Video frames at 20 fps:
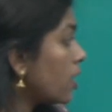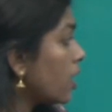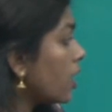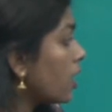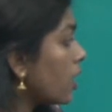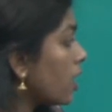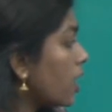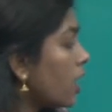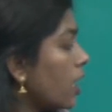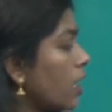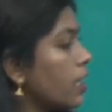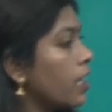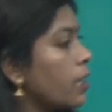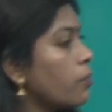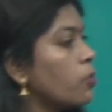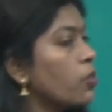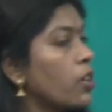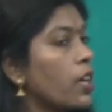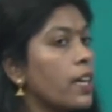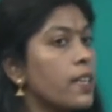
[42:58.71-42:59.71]
Ganga and
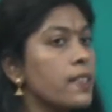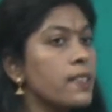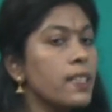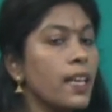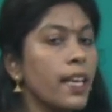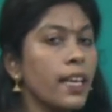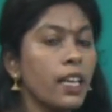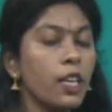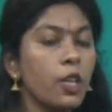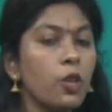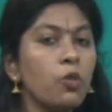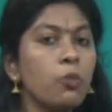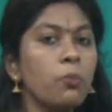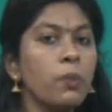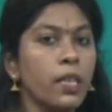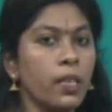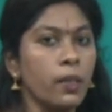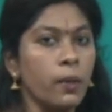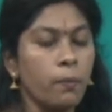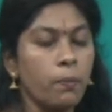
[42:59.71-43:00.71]
Yamuna is like a
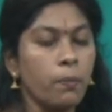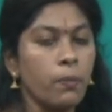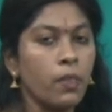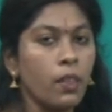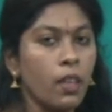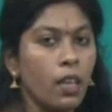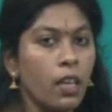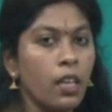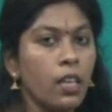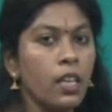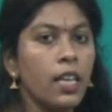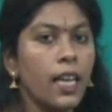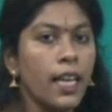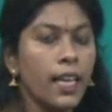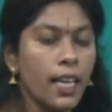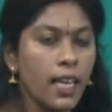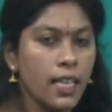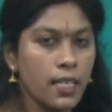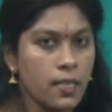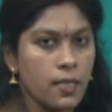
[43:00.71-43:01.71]
human,
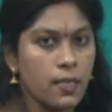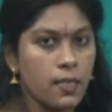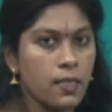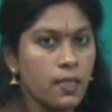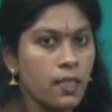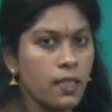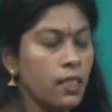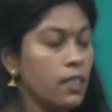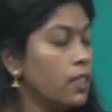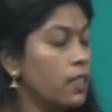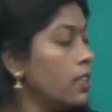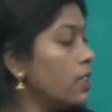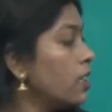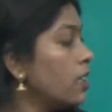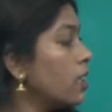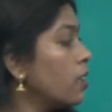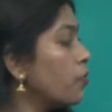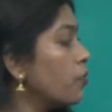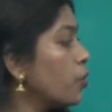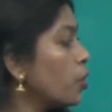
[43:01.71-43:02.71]
like us.
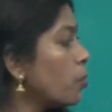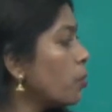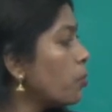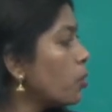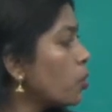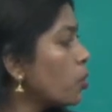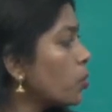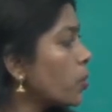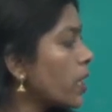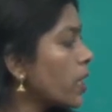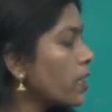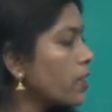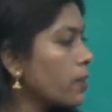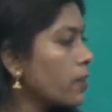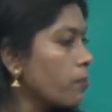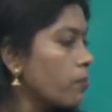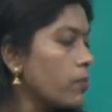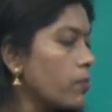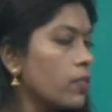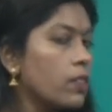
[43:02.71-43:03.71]
If you are polluting them,